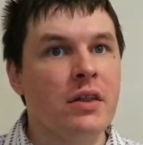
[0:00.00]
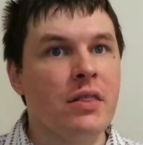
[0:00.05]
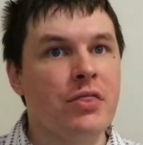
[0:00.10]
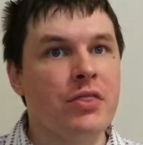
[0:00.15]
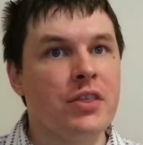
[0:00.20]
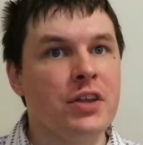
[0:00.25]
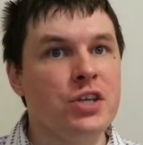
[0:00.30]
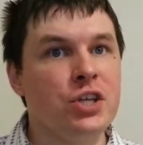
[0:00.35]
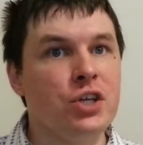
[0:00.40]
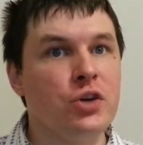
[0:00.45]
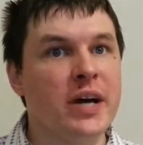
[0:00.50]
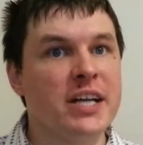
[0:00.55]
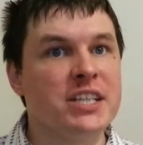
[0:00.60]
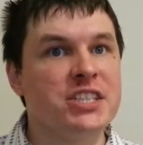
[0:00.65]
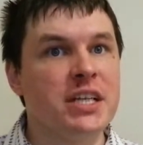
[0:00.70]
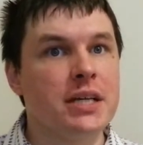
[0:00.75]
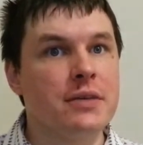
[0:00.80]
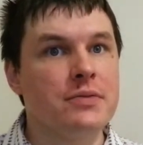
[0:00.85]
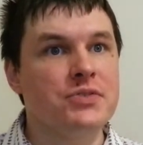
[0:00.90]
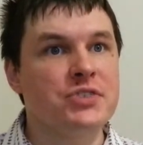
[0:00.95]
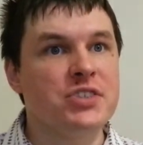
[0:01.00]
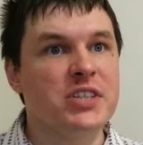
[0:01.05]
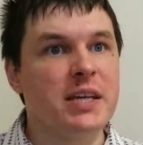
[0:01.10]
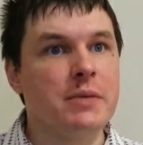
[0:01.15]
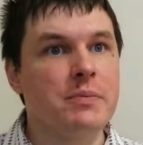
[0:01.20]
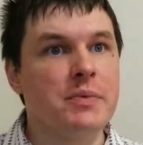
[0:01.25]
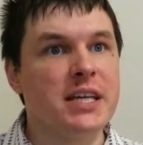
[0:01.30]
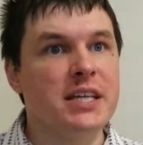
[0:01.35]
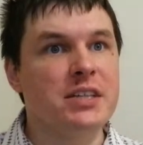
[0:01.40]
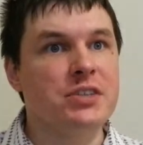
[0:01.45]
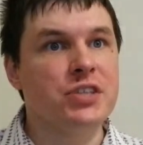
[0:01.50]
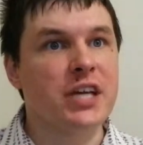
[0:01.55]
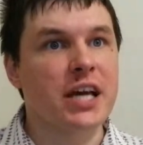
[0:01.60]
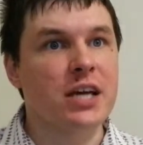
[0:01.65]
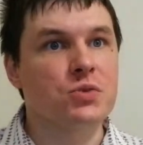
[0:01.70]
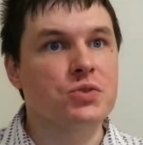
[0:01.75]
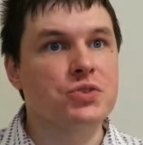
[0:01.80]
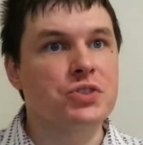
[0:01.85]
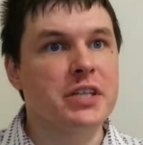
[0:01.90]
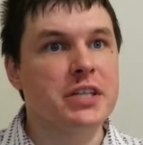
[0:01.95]
The UHF CB
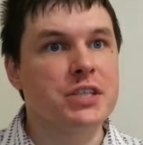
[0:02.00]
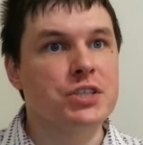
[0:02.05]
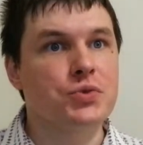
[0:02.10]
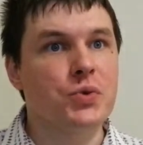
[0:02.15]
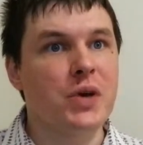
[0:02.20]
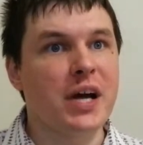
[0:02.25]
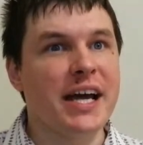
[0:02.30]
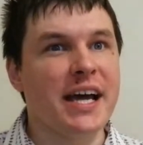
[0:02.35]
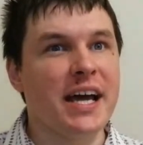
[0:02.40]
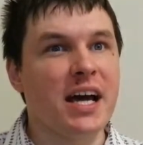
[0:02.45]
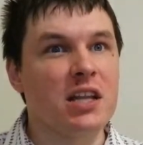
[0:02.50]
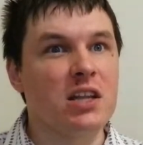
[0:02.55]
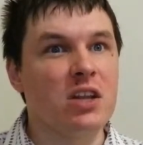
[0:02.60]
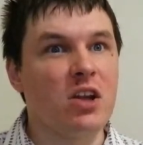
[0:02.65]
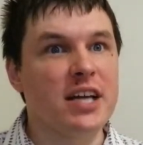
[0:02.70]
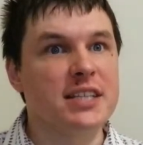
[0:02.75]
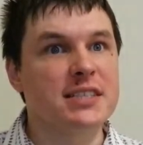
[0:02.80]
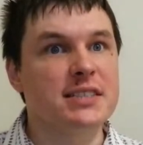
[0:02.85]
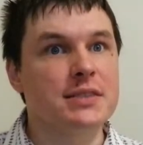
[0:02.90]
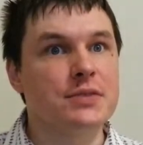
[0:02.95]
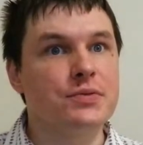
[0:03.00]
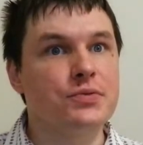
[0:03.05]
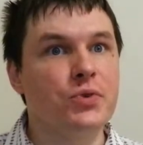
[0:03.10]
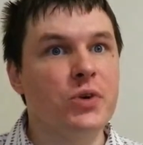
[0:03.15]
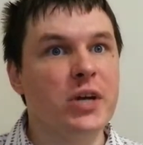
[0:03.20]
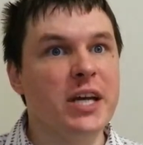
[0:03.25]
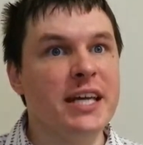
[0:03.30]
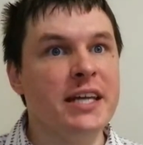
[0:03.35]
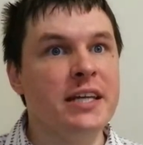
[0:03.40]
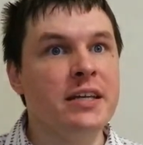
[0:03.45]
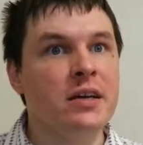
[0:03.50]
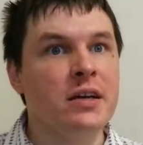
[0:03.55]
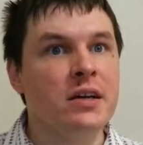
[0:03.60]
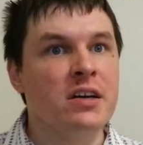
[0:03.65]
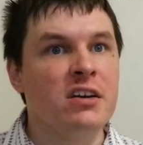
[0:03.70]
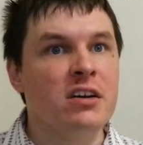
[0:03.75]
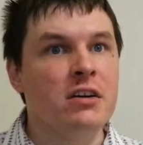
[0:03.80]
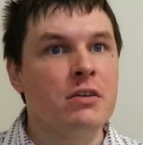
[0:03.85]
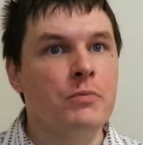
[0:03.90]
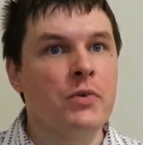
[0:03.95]
channels in Australia are license free,
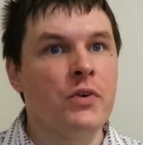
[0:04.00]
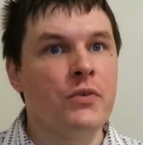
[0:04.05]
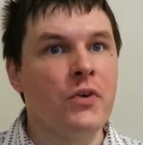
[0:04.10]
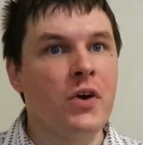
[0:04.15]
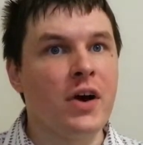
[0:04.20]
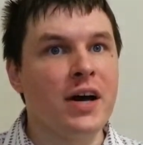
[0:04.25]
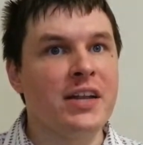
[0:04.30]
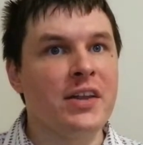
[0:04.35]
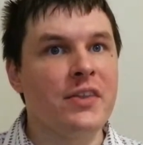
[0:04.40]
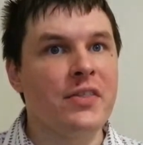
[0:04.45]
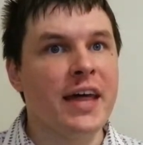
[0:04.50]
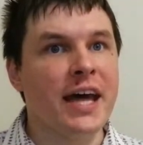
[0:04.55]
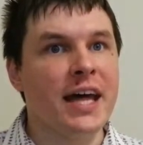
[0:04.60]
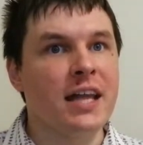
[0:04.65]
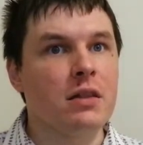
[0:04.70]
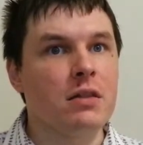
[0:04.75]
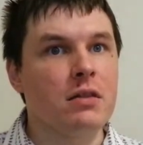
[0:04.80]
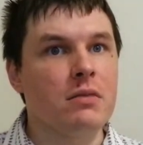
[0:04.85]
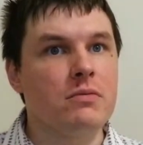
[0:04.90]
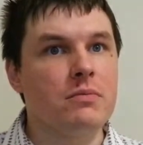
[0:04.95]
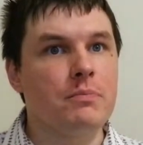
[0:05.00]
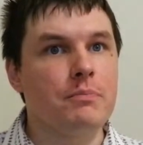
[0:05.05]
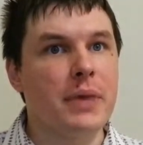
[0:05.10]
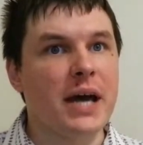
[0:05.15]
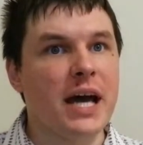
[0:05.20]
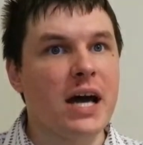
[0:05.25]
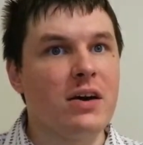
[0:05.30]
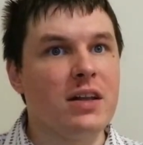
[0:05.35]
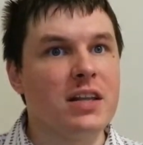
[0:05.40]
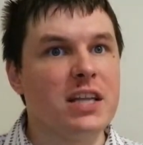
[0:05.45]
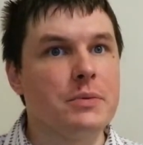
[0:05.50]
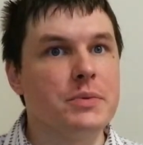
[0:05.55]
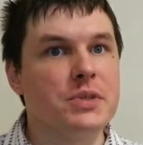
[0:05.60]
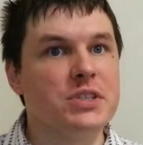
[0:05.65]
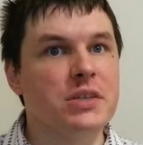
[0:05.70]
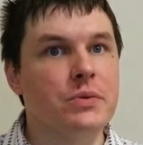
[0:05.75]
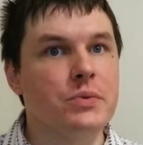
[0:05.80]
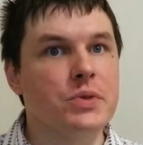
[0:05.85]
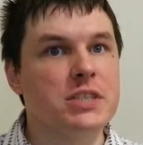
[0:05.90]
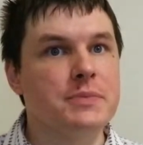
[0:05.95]
provided that power
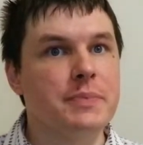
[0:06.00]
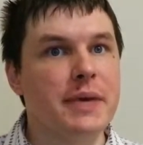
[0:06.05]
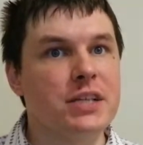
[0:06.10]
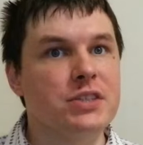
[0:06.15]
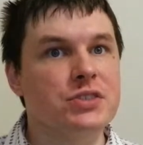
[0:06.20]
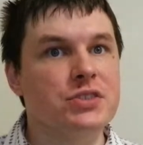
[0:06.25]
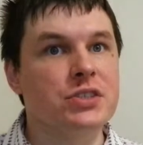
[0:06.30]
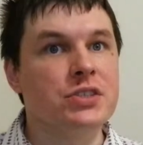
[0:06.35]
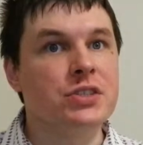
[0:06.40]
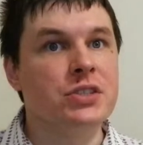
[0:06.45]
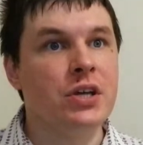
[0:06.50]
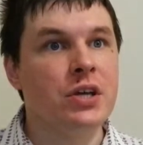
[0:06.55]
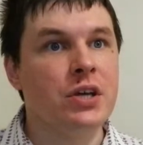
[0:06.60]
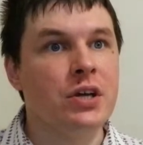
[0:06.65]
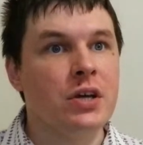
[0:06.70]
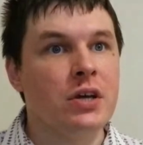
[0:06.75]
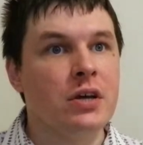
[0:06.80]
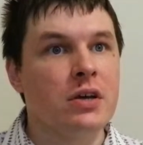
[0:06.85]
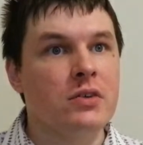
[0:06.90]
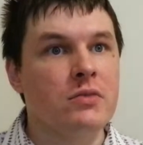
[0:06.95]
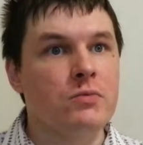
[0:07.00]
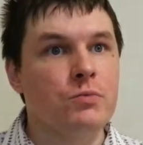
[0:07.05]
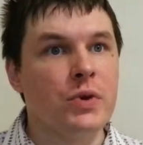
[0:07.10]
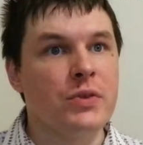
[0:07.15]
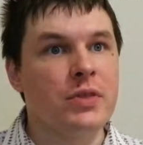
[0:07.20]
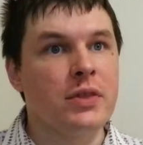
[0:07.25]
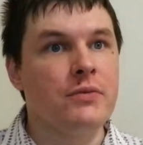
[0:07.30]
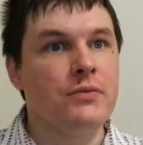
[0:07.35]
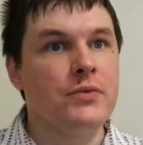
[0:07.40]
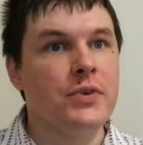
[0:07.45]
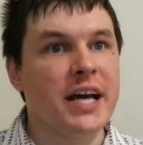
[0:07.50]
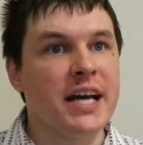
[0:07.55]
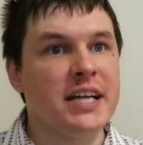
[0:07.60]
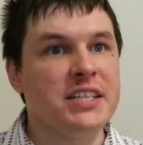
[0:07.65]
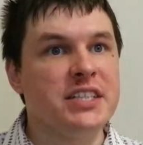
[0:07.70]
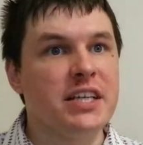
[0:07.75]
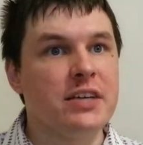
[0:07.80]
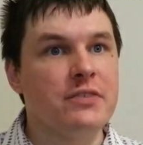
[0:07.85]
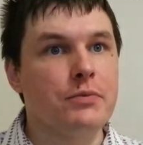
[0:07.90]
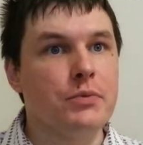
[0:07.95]
limits are respected, with the
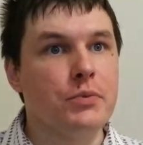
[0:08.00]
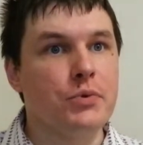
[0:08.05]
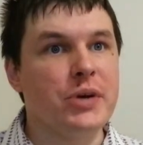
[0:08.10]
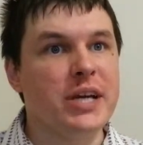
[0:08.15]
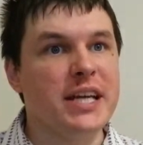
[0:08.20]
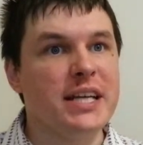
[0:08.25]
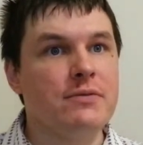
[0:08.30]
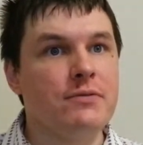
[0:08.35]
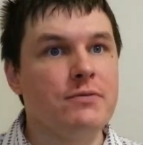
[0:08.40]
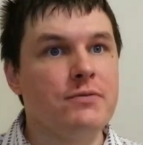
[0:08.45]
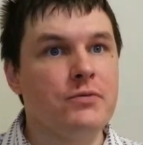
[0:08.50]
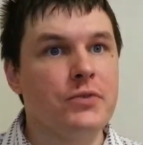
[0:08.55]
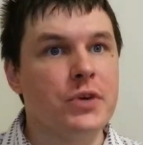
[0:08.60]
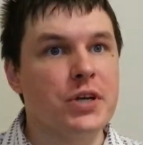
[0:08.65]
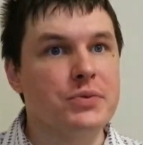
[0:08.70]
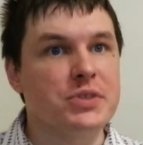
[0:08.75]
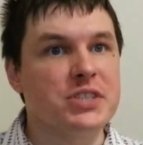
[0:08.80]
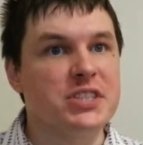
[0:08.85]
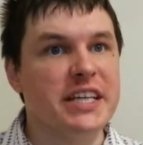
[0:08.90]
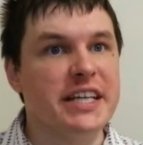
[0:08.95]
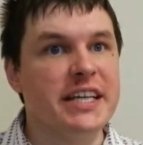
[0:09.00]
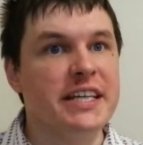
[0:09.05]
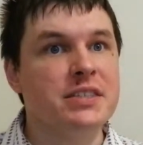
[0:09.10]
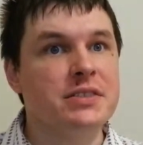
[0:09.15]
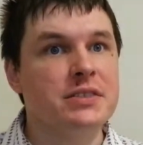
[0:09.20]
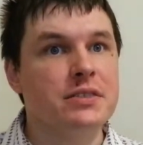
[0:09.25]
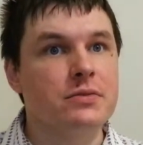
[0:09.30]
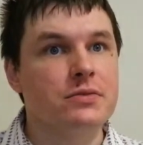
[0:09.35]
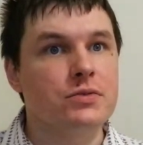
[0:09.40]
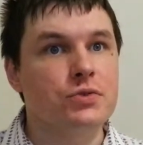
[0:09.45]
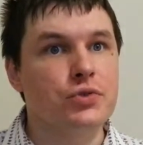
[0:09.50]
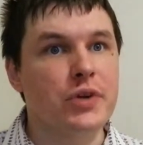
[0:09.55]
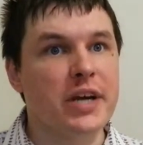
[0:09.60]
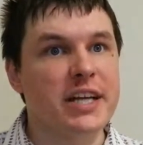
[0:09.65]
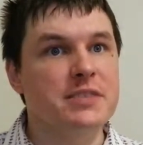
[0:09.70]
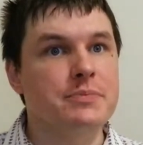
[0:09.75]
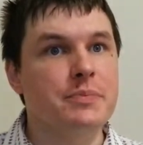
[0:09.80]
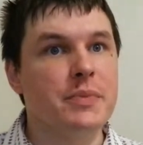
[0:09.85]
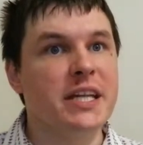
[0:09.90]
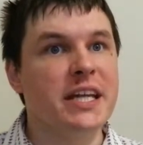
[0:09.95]
VHF marine frequencies
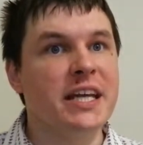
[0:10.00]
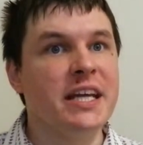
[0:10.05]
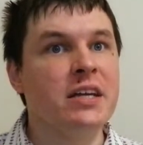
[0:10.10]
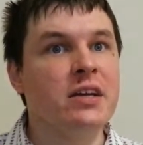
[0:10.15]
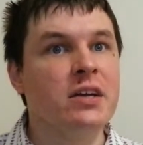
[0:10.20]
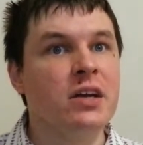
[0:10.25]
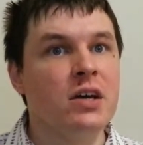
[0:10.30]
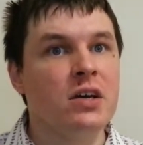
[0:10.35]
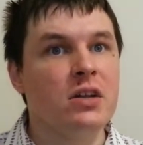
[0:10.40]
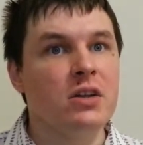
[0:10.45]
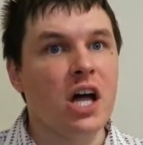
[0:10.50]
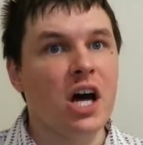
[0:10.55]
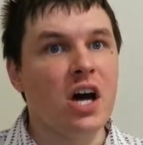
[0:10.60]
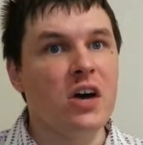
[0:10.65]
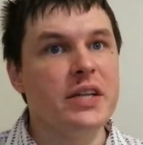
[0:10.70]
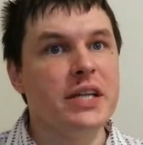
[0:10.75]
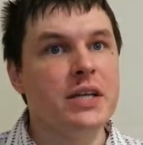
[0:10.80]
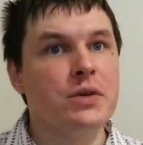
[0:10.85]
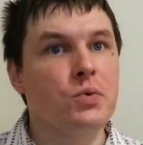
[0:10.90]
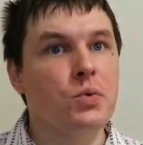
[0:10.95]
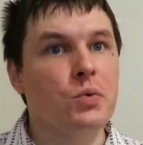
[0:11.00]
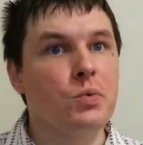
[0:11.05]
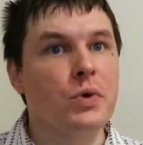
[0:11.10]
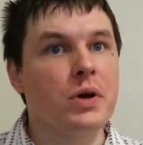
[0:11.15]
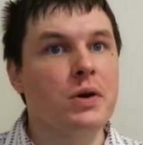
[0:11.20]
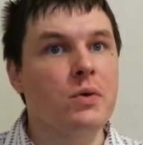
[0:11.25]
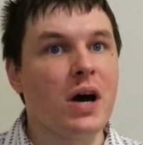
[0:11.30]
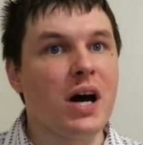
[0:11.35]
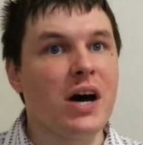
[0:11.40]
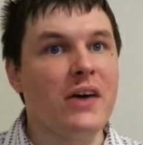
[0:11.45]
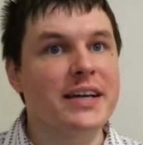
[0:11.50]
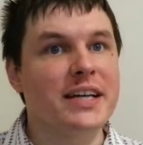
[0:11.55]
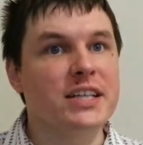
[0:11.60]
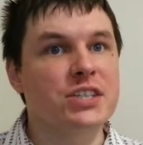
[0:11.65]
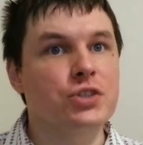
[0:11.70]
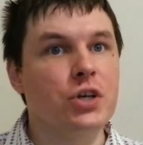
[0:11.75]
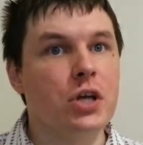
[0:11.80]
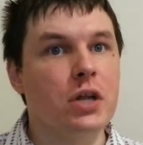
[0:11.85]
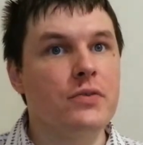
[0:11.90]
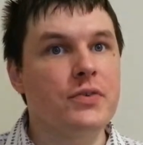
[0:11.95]
transmitting only requiring a
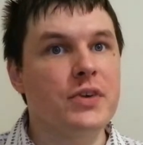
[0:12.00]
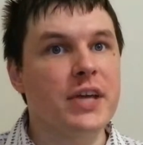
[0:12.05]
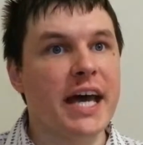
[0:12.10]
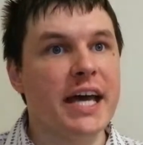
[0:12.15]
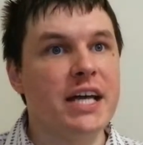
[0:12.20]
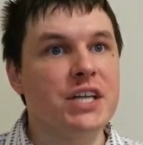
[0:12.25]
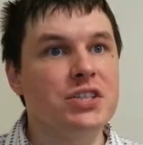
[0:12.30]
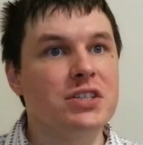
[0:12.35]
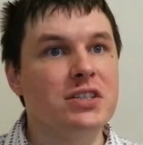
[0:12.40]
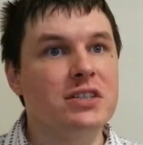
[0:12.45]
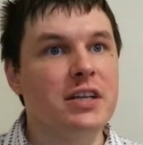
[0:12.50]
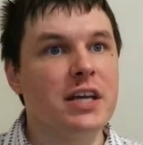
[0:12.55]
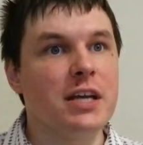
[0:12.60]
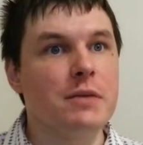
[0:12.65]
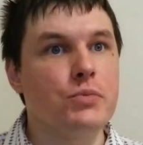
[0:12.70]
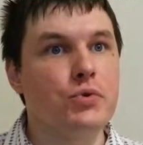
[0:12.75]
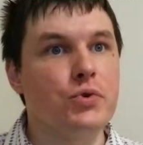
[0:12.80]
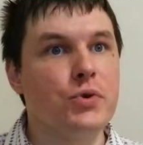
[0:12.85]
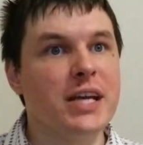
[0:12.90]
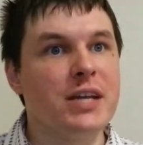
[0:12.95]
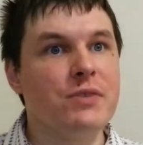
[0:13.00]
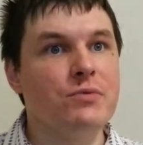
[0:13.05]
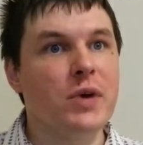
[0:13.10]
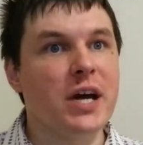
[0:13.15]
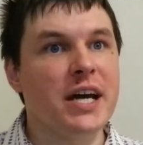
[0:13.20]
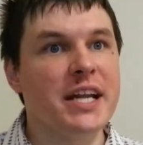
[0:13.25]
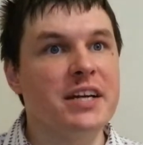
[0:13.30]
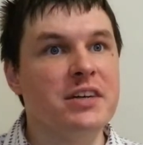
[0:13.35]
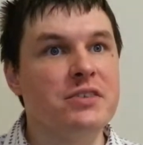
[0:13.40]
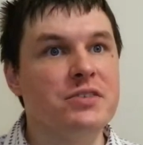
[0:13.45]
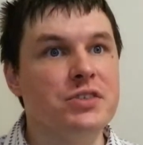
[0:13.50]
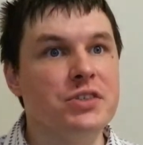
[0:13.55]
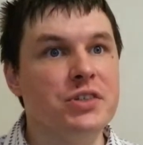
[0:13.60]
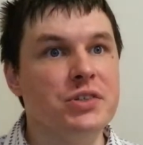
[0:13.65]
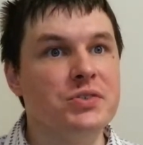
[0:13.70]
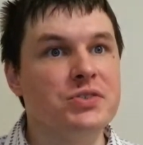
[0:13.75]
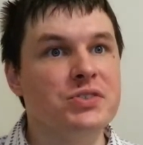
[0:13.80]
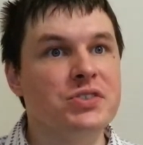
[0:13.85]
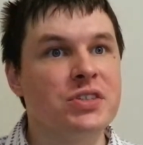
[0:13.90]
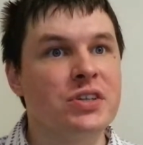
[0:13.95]
certification in marine radio
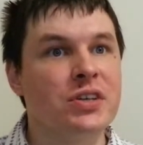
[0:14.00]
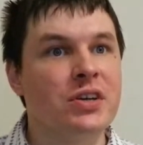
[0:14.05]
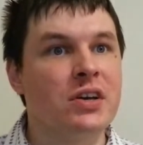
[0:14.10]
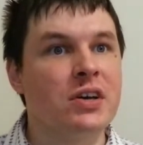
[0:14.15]
use.